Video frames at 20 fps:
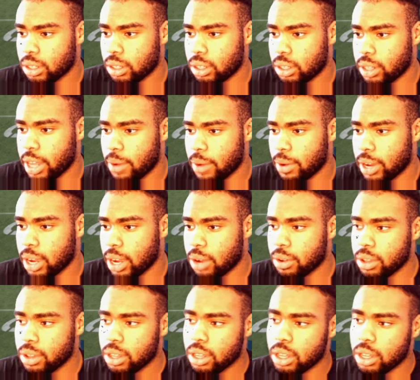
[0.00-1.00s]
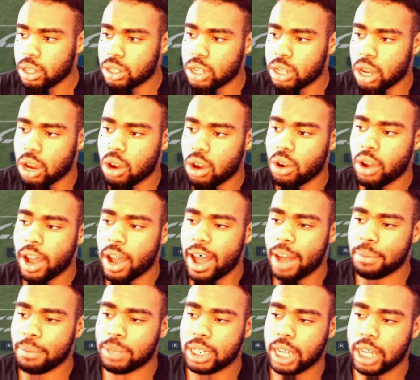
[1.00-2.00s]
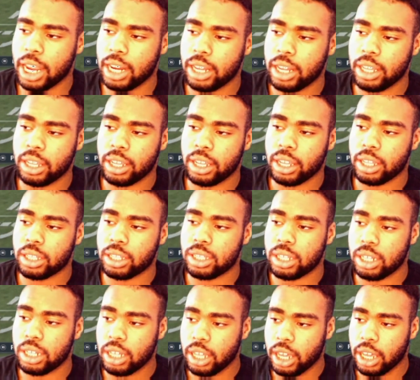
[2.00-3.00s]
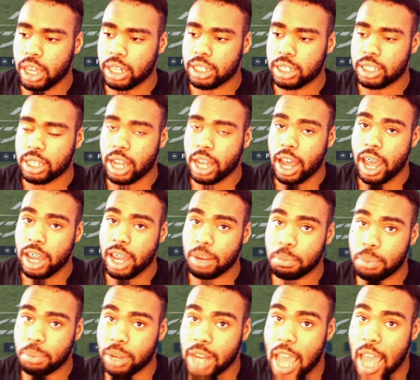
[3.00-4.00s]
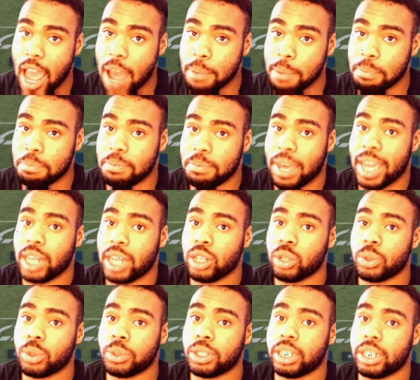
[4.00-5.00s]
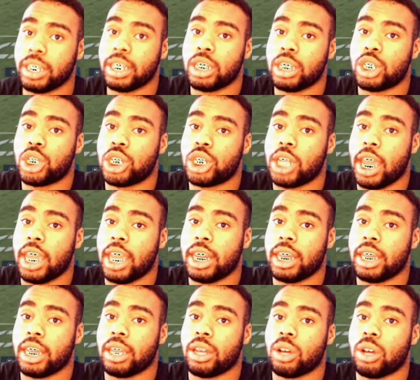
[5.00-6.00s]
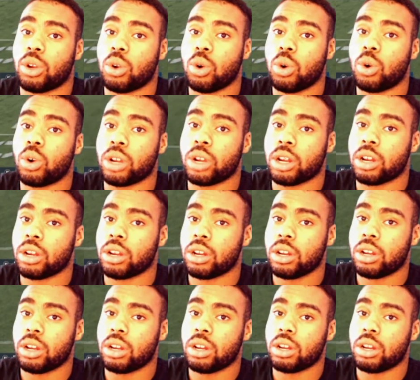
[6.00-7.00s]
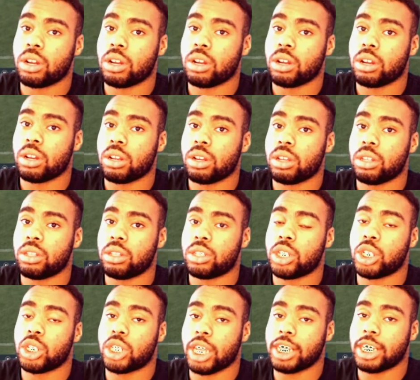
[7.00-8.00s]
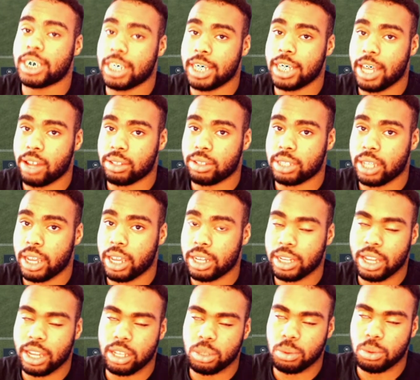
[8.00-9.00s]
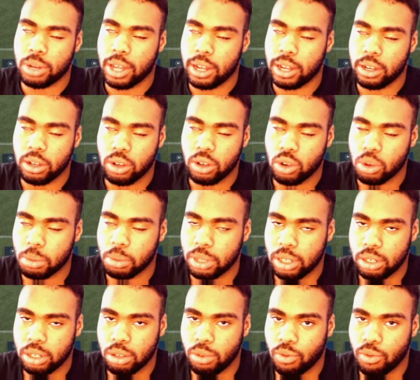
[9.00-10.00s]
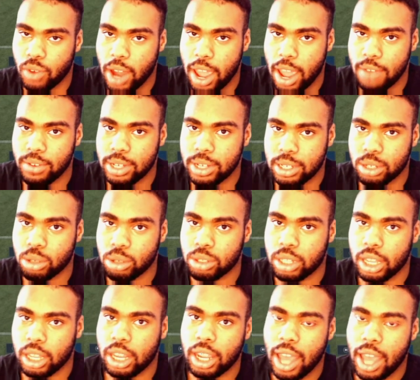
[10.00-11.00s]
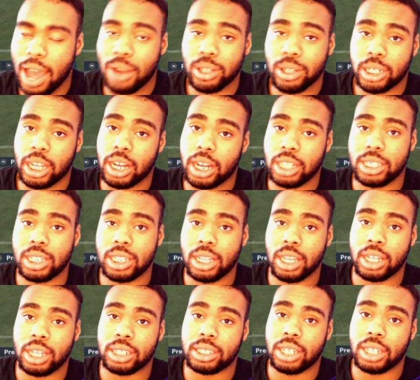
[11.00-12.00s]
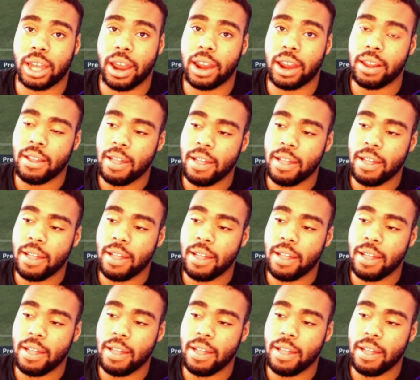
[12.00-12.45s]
There we go. So I'm shading to the inside, but I'm manually shading a corner to shade to the outside. That's what I normally do for every single thing. I'll shade it to the inside,